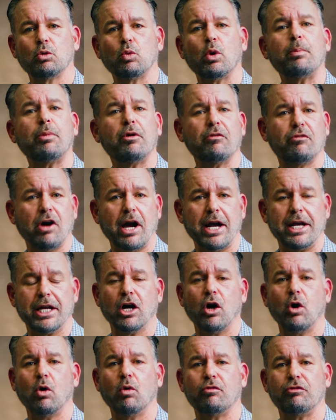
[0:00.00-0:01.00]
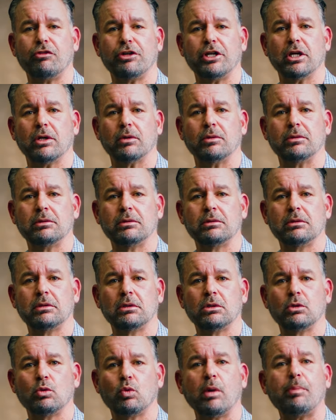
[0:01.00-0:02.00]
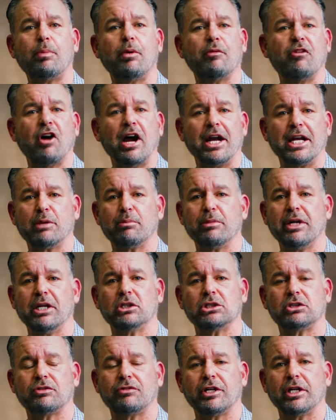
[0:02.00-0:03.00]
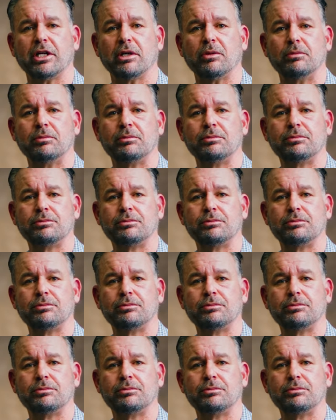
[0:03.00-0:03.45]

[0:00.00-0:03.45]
We're providing a home for you. We're providing meals for you.